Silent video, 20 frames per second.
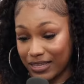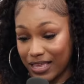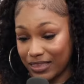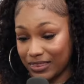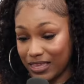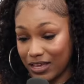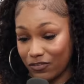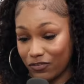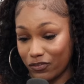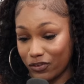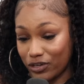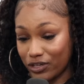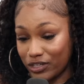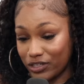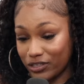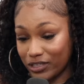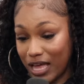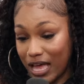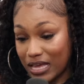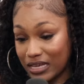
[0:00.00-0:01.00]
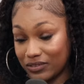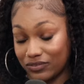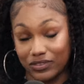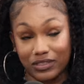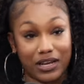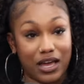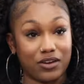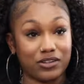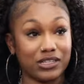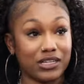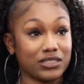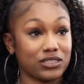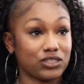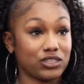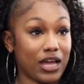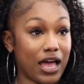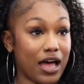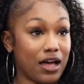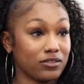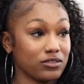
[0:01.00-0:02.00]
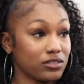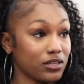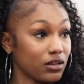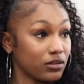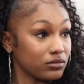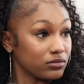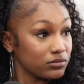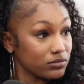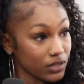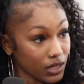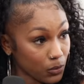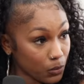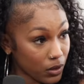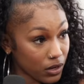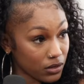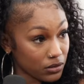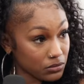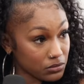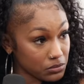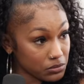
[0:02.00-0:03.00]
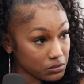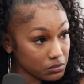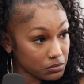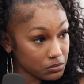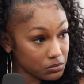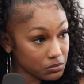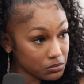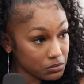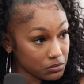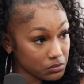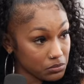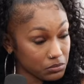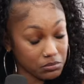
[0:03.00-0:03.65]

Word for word: that thing for dear life, and now he has a child, so it works. Whoa.